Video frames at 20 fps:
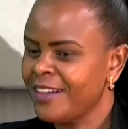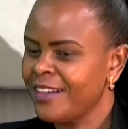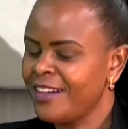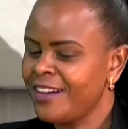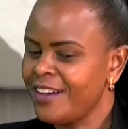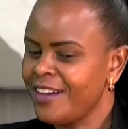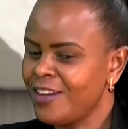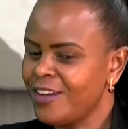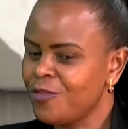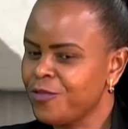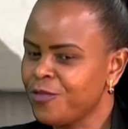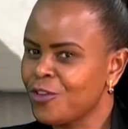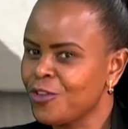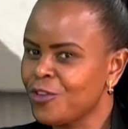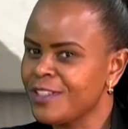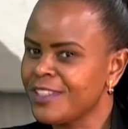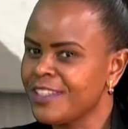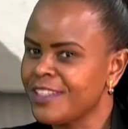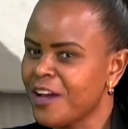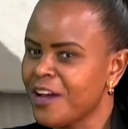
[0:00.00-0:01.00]
Of
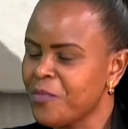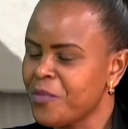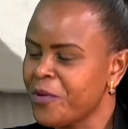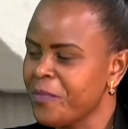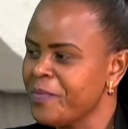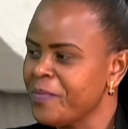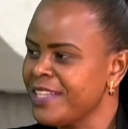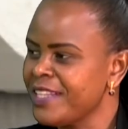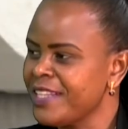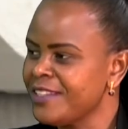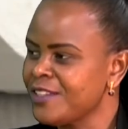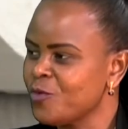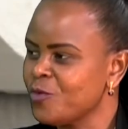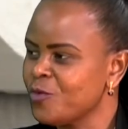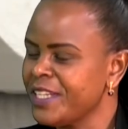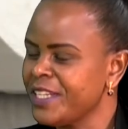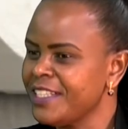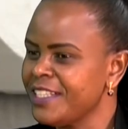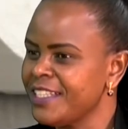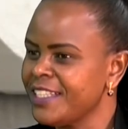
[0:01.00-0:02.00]
course, there are moments
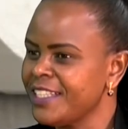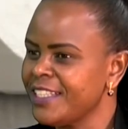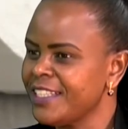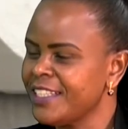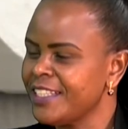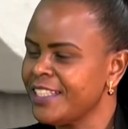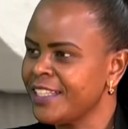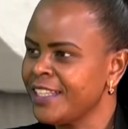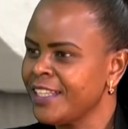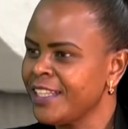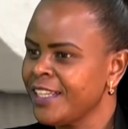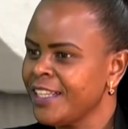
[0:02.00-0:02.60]
when